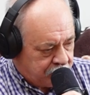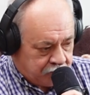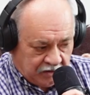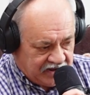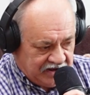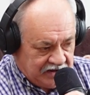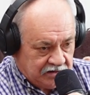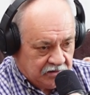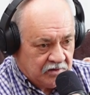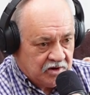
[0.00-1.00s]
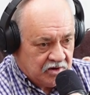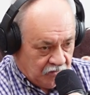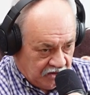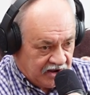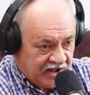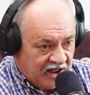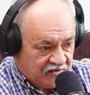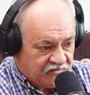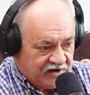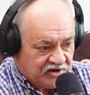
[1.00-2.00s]
plain when I got
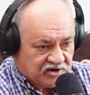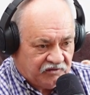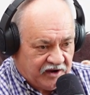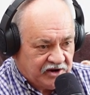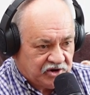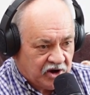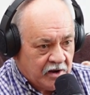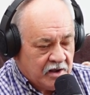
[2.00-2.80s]
him face to face.